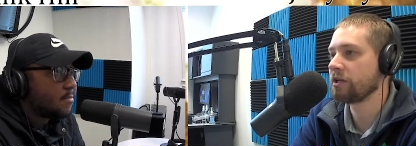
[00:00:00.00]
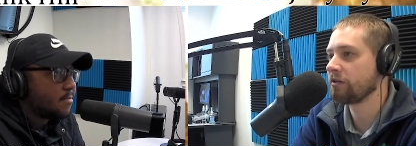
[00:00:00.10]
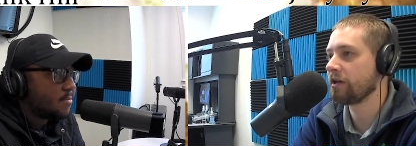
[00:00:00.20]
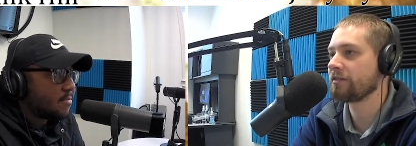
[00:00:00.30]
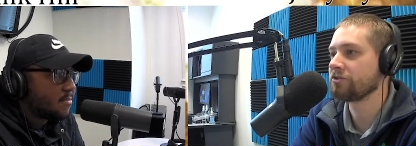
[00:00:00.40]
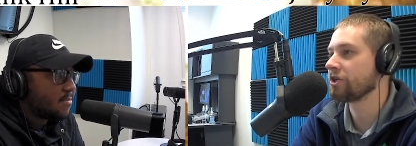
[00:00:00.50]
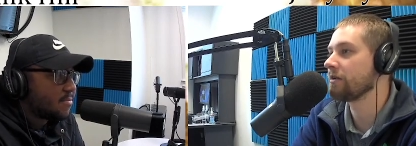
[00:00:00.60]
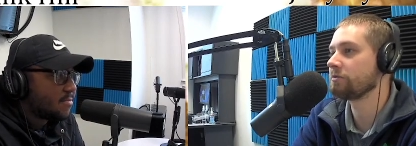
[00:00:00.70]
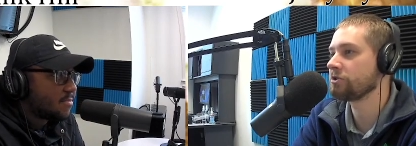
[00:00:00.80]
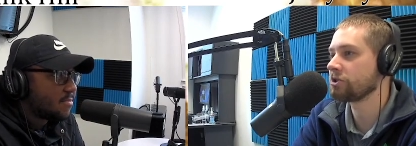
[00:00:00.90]
Speaker 1: looking like the
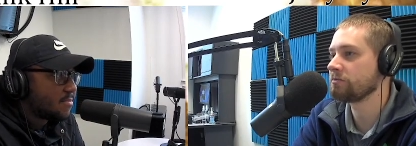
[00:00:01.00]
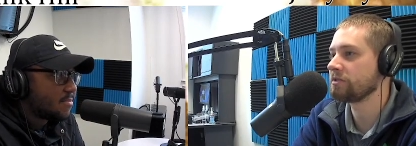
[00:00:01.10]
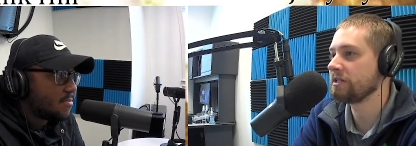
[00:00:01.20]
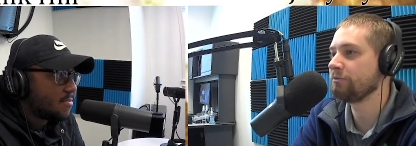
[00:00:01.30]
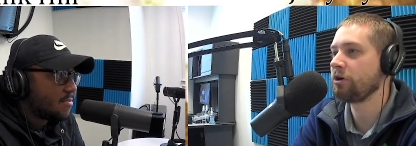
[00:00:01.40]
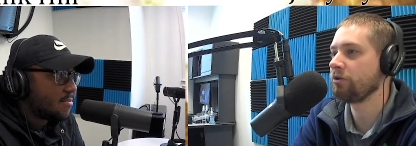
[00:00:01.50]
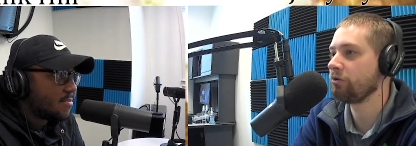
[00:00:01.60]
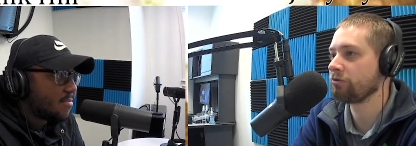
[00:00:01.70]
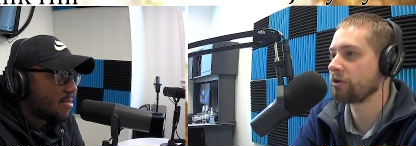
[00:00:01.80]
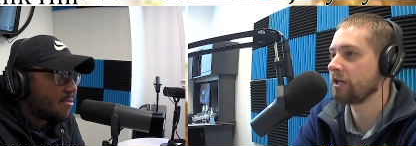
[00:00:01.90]
championship team all
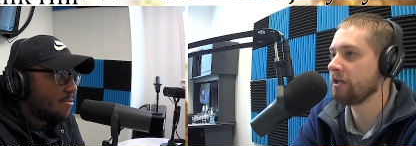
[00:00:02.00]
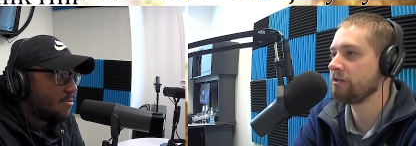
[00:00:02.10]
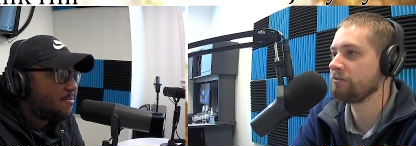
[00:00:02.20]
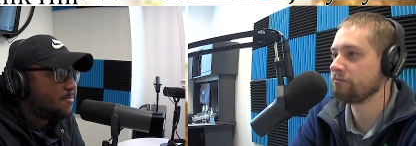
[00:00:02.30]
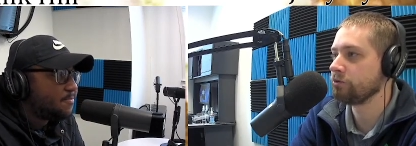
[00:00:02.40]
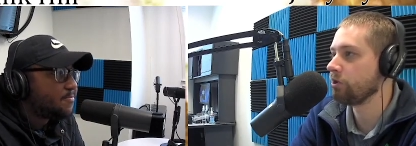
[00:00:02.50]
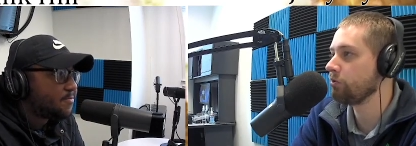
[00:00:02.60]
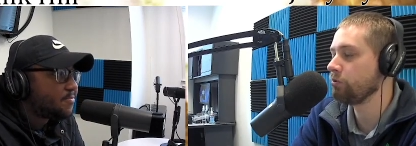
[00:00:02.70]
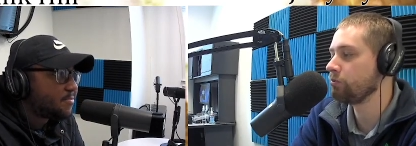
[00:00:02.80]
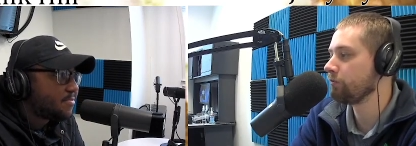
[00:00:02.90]
over again,
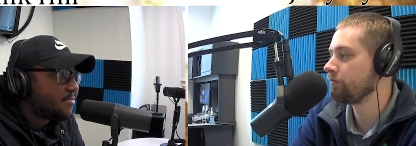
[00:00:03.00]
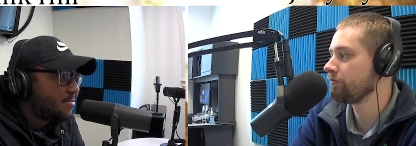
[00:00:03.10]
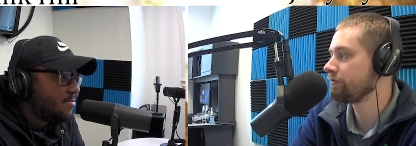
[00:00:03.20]
no